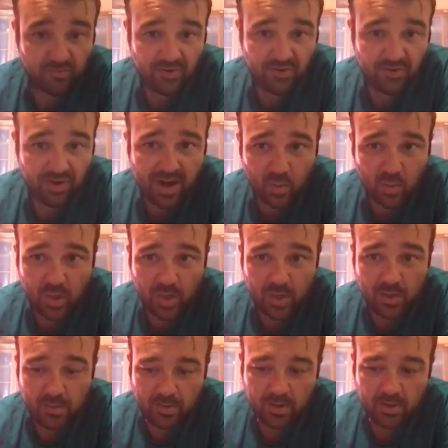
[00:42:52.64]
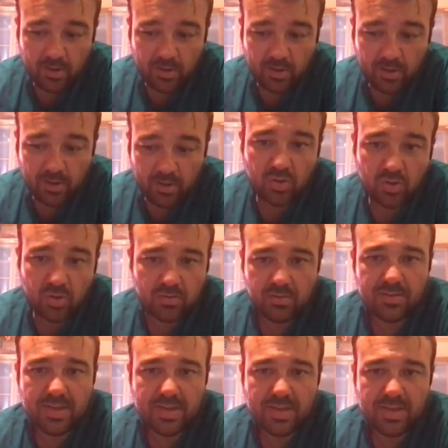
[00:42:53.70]
so far we
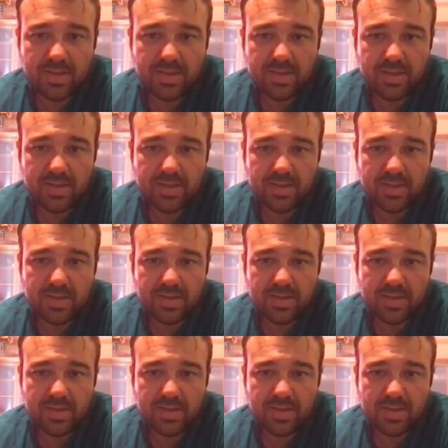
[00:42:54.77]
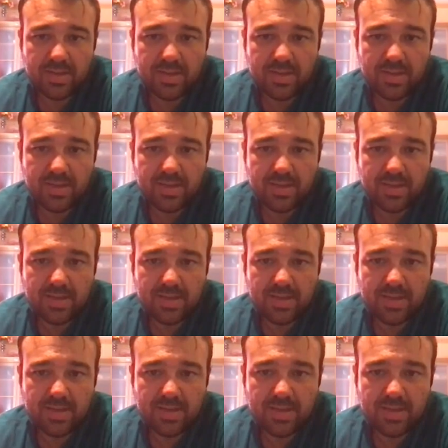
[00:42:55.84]
took that into account.
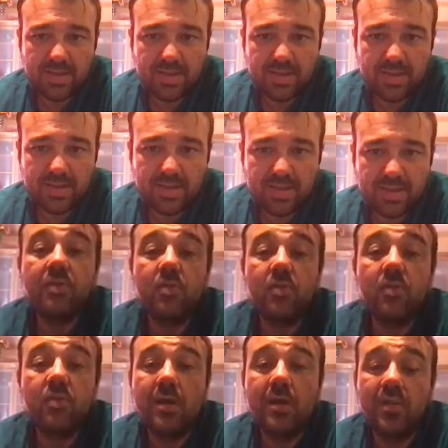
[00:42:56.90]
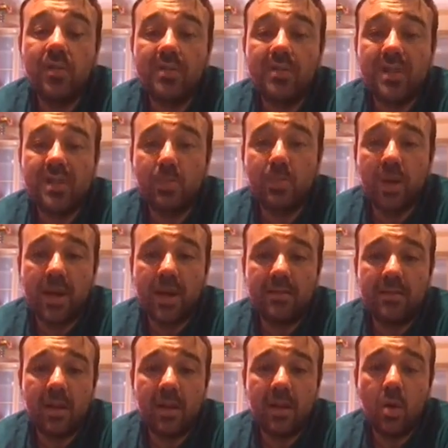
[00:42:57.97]
And if you
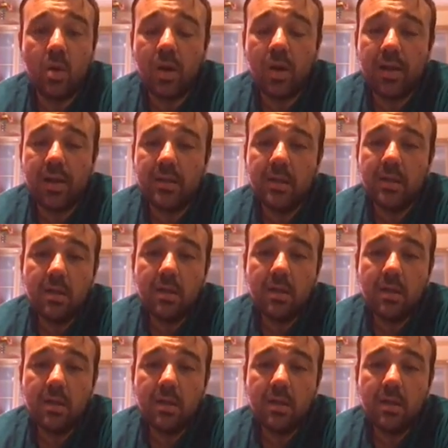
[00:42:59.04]
extrapolate the local